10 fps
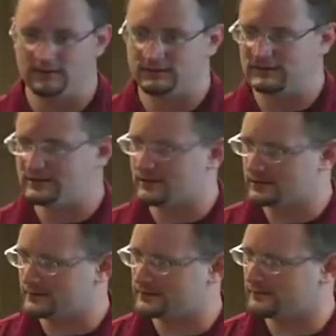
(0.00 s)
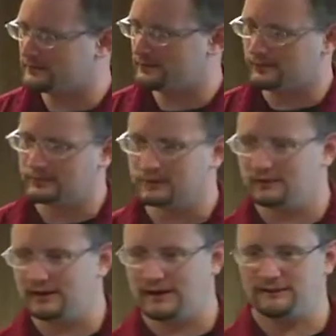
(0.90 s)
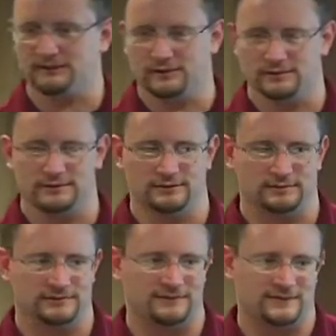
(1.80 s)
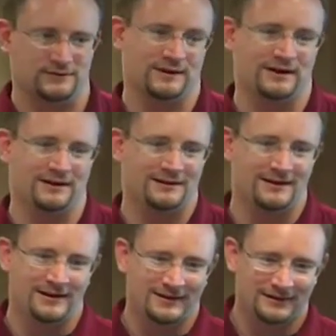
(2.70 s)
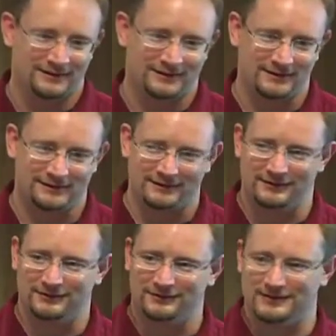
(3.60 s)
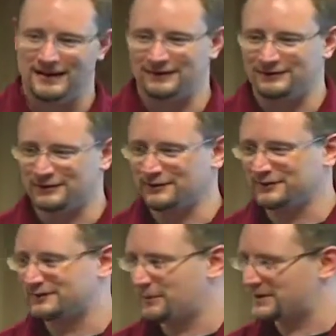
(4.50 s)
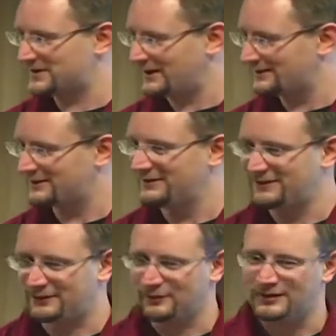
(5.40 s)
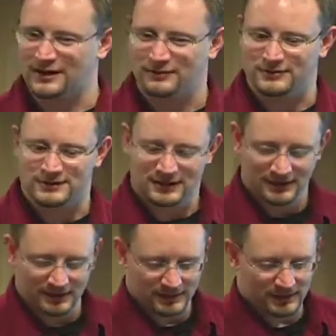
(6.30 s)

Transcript: they may just get talking to, or they have to go to specific training that says that you can't go to those type of sites on work hours,